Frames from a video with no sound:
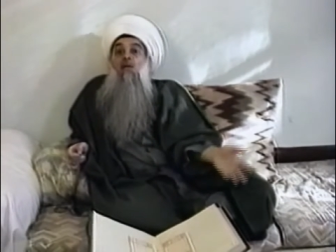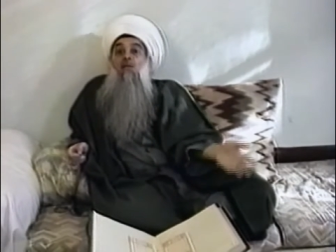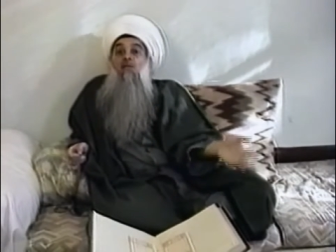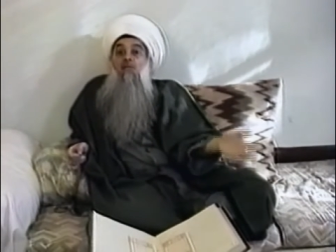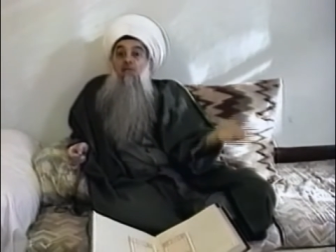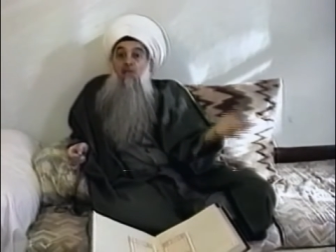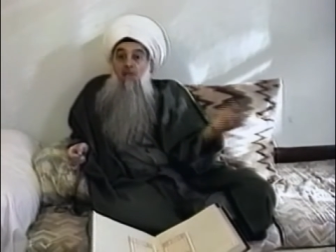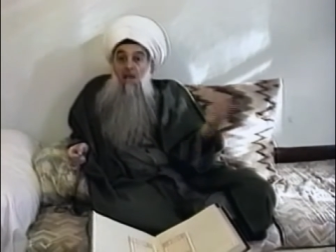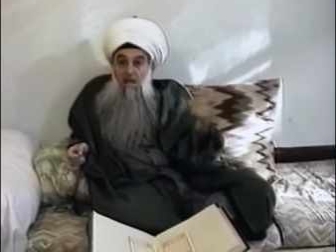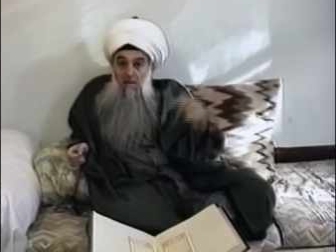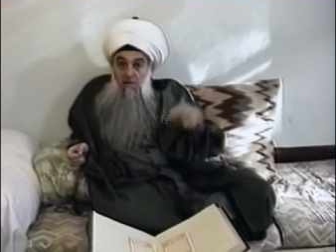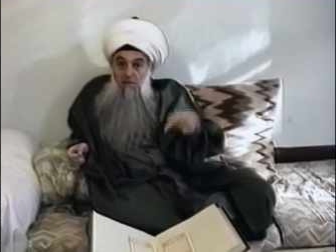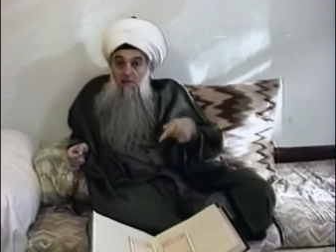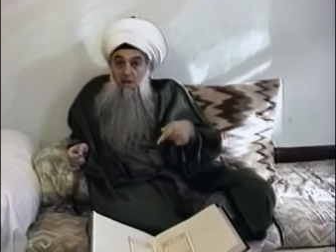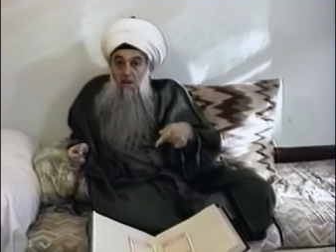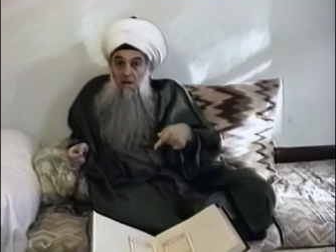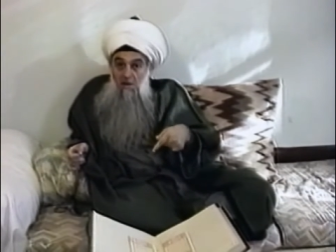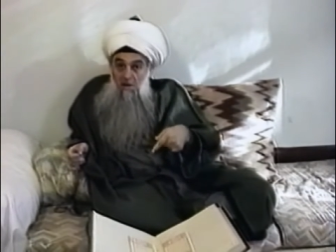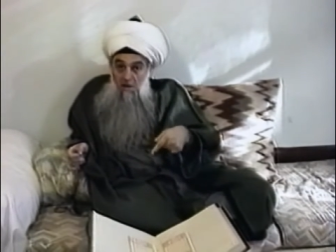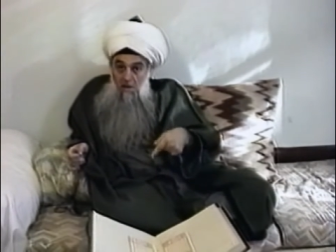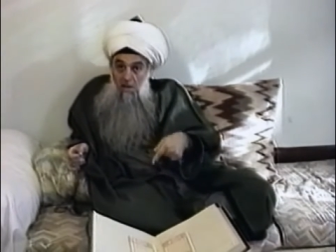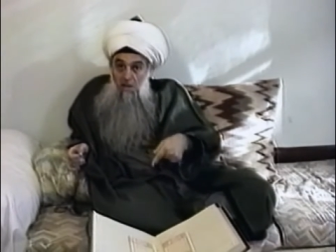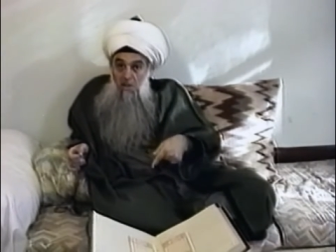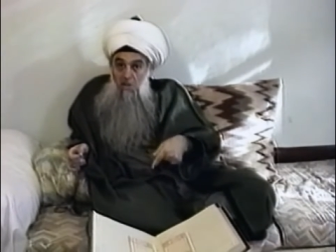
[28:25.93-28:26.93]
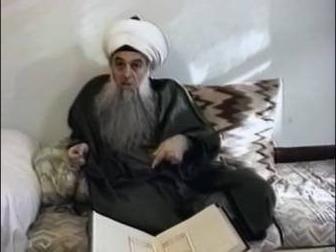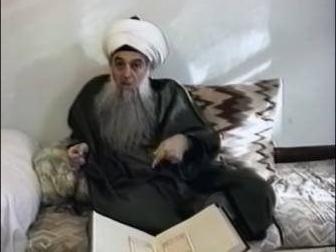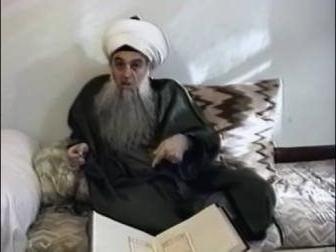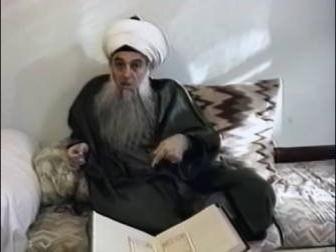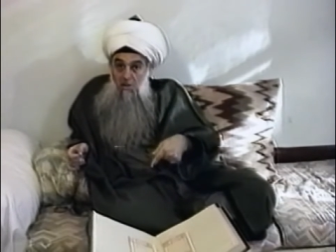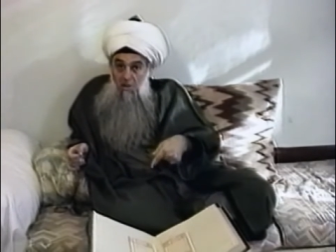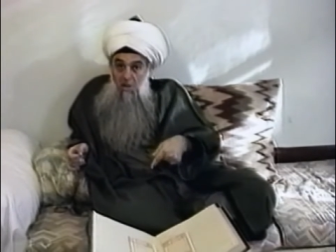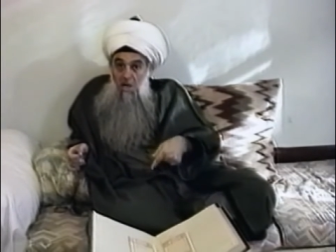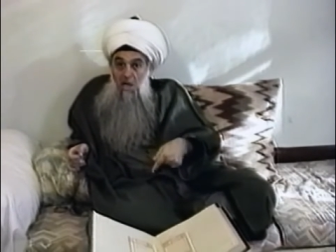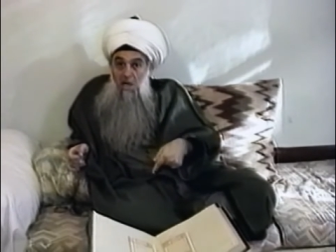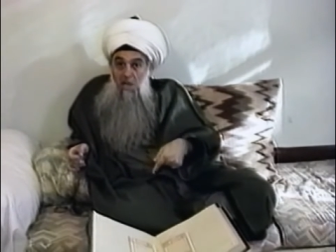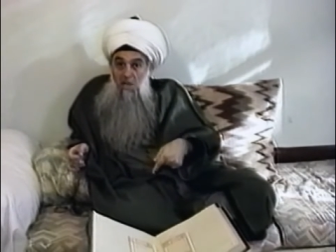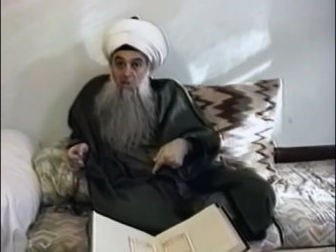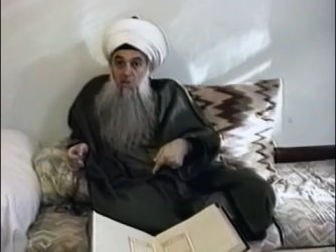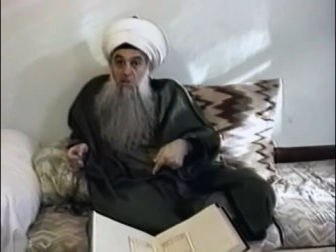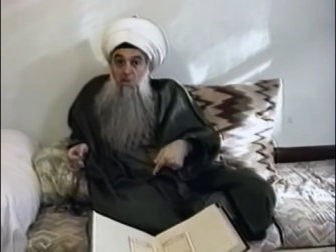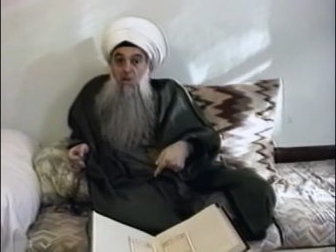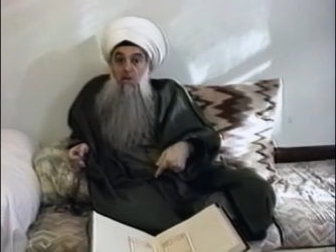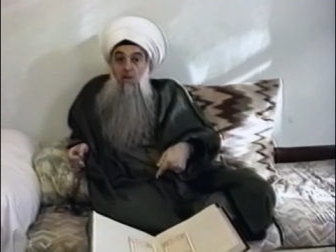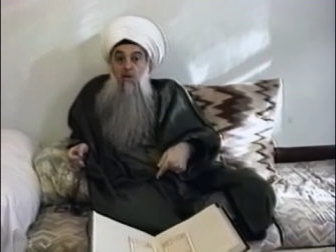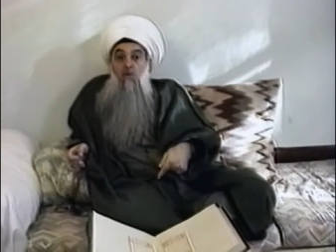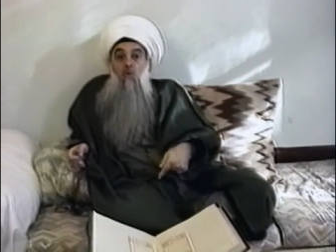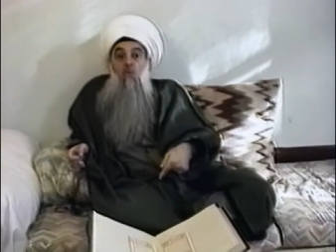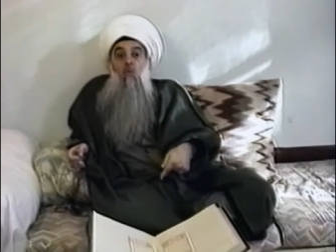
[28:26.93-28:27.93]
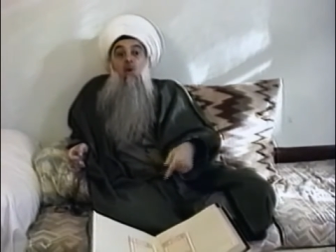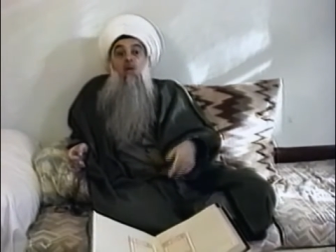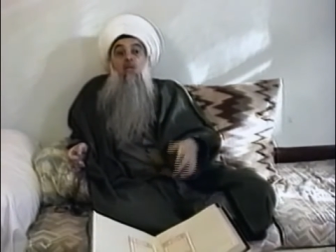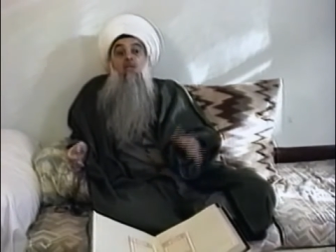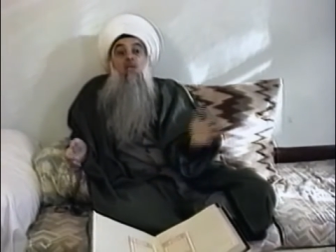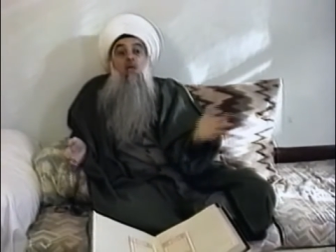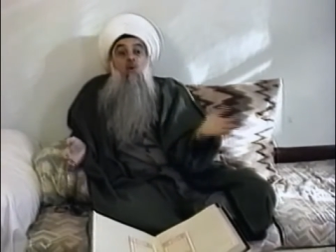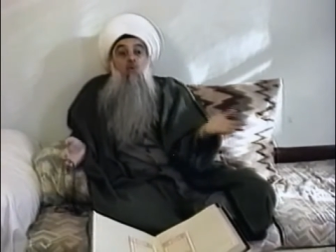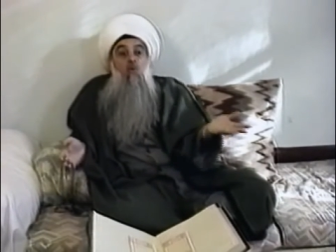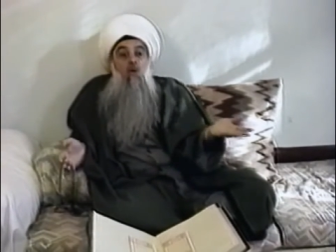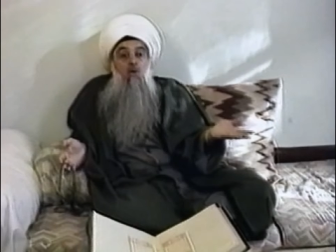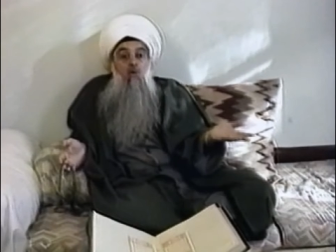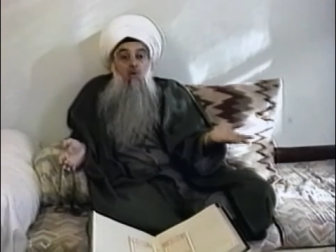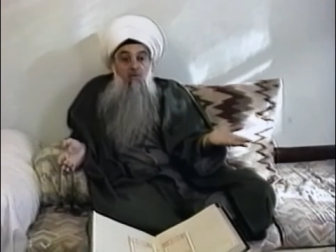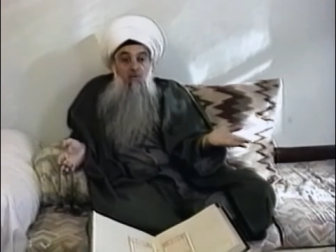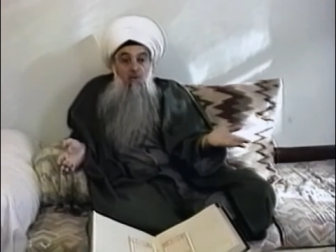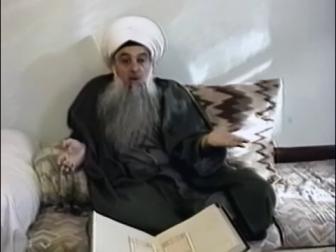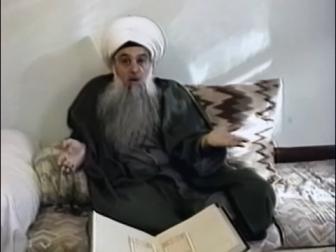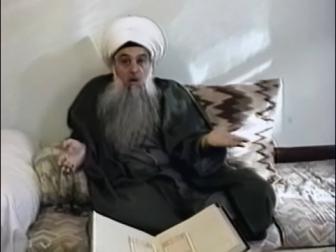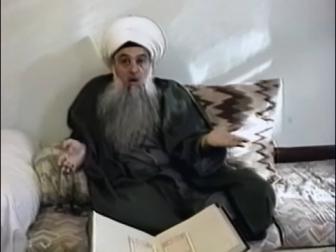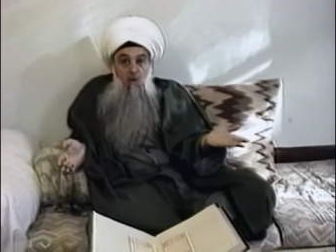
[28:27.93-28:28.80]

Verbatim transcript: that a religion was a way of,